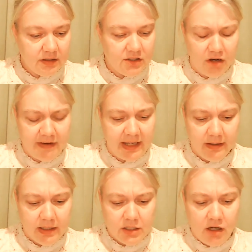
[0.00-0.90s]

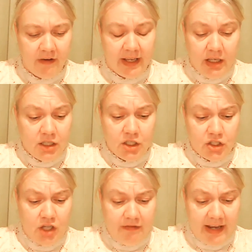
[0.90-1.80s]
Sorry.
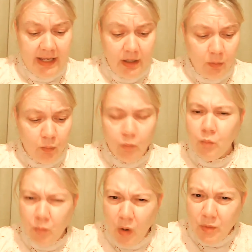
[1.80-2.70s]
What